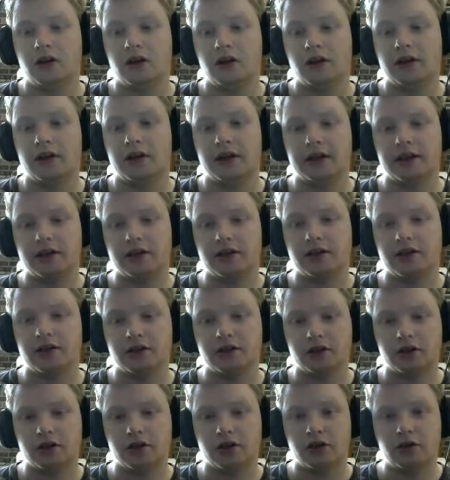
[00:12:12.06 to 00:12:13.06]
think that
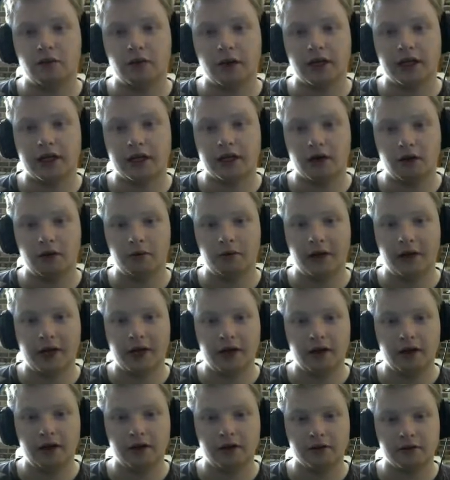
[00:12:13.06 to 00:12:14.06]
it's a good way to go about
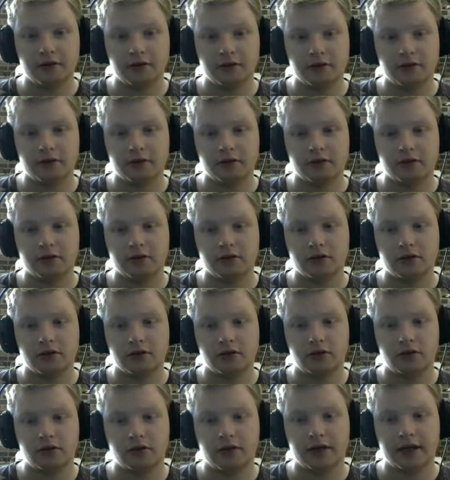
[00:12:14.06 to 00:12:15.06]
it.
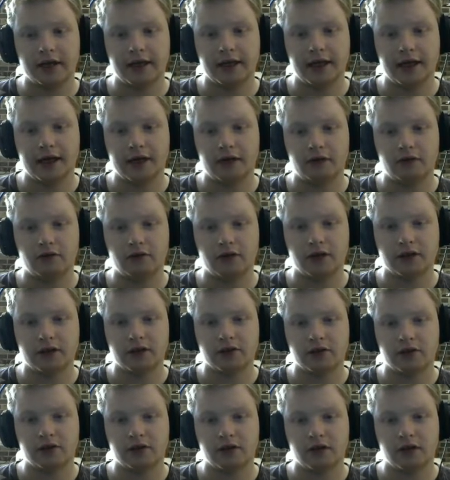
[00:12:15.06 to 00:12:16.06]
Looking at it
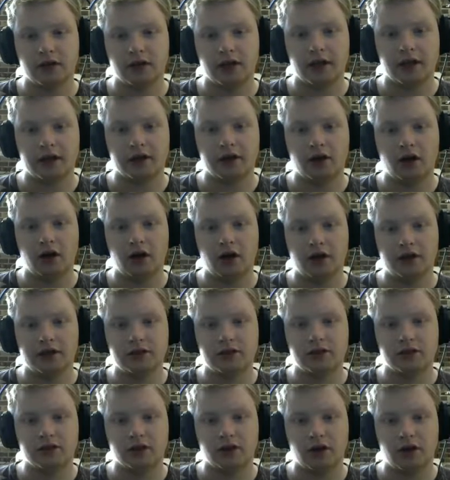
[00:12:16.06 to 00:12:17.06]
in
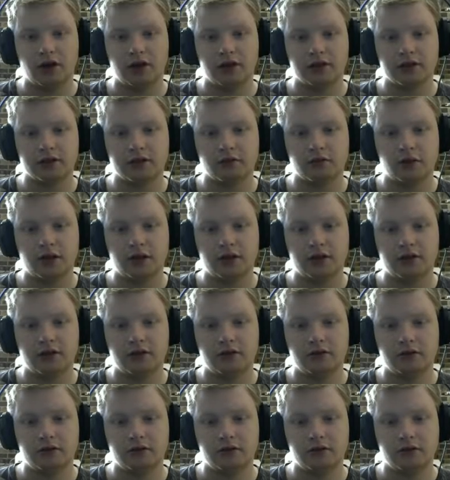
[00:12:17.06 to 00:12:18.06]
hindsight as well.
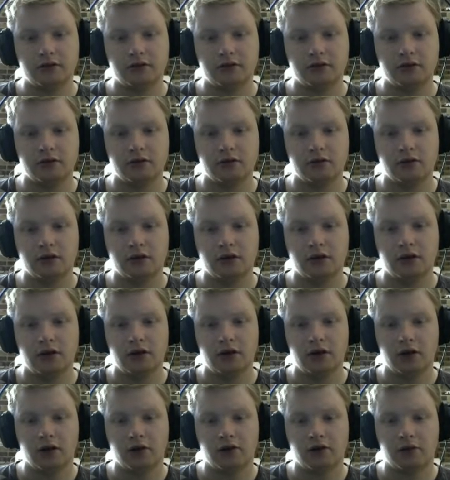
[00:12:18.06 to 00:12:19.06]

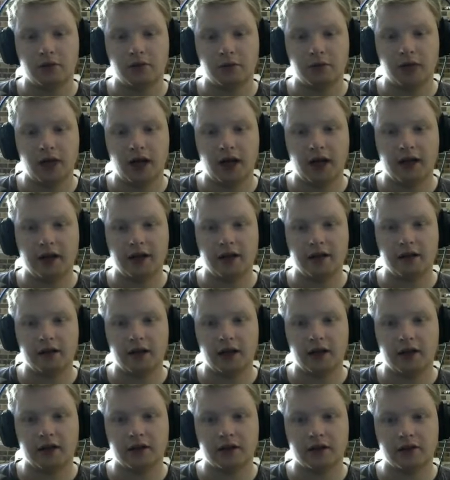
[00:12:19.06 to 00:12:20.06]
From playing
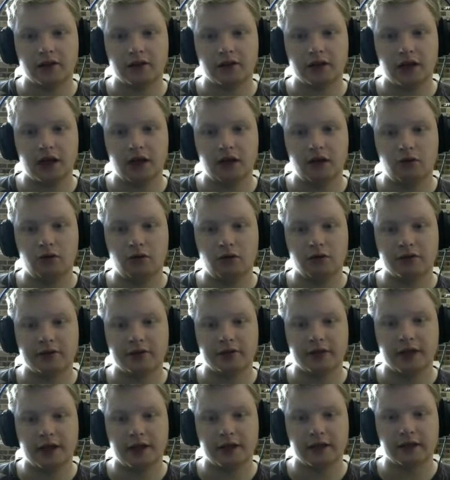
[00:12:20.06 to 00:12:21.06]
LEGO Star Wars
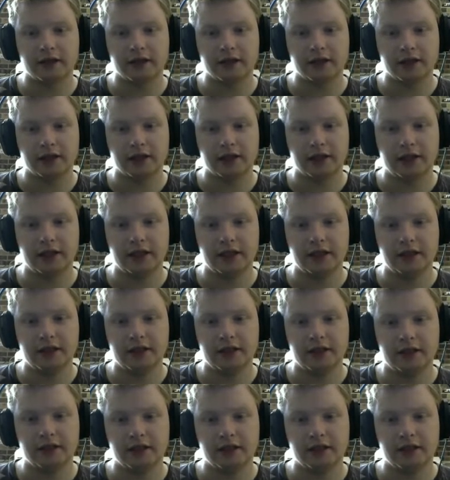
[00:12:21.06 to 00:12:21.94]
as a kid,